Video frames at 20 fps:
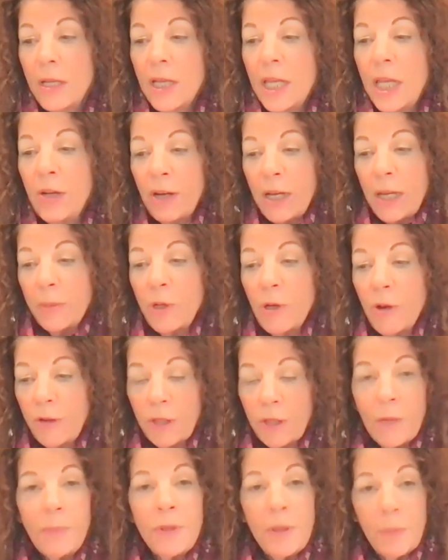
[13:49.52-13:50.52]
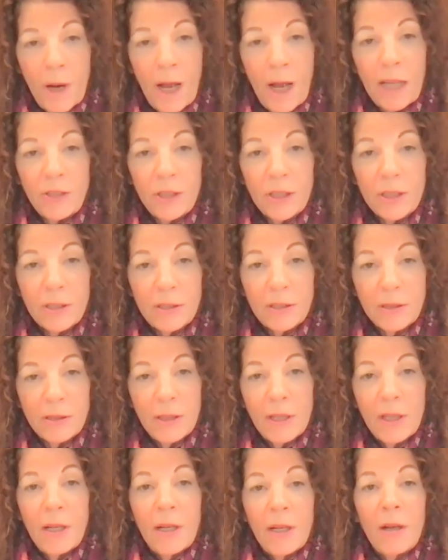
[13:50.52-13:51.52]
here I am growing up in the projects.
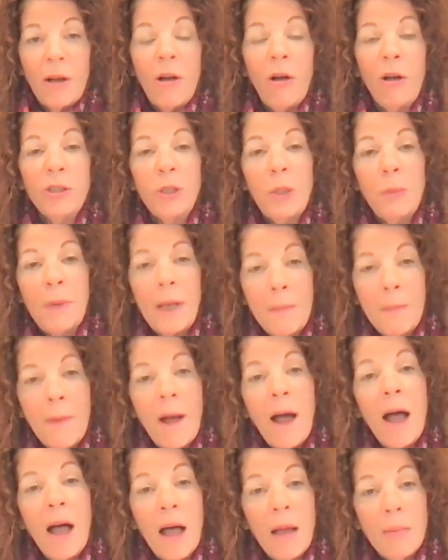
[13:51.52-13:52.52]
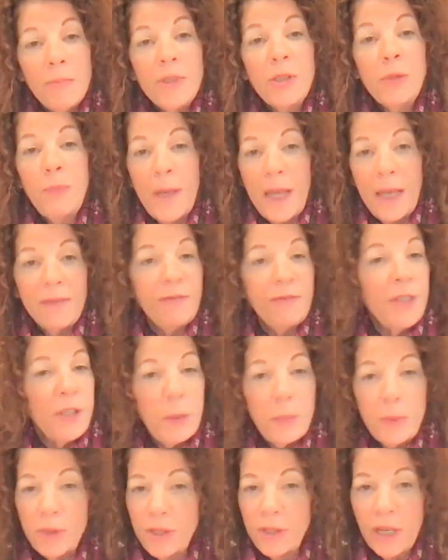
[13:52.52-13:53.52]
Also, my mom spent
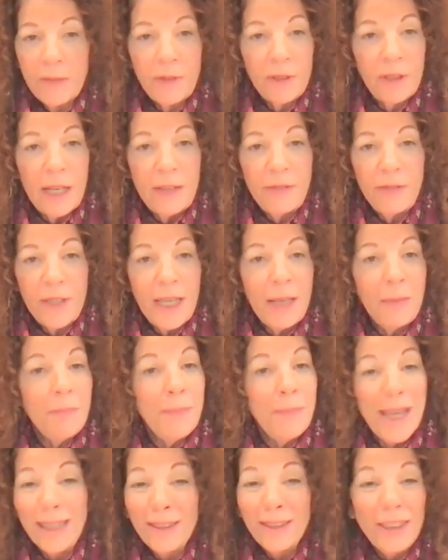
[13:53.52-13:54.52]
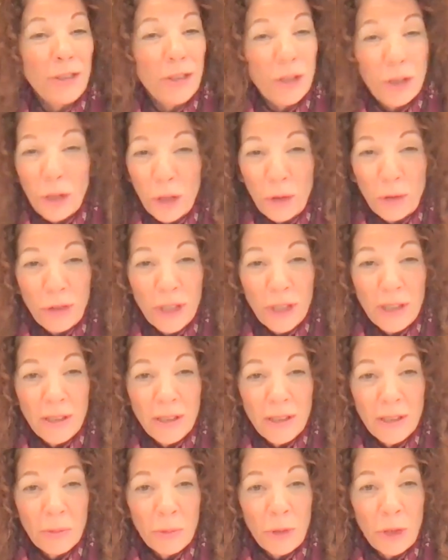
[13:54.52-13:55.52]
50% of her life in mental
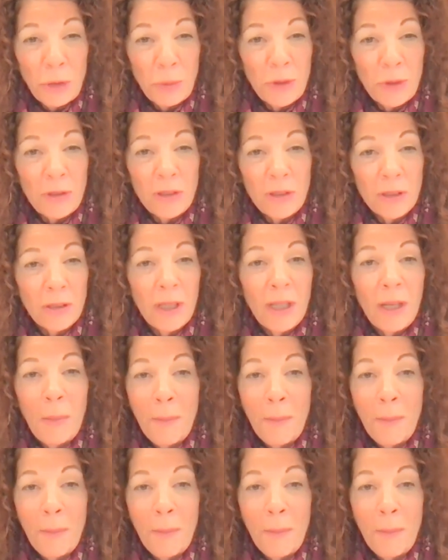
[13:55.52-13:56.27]
institutions, which was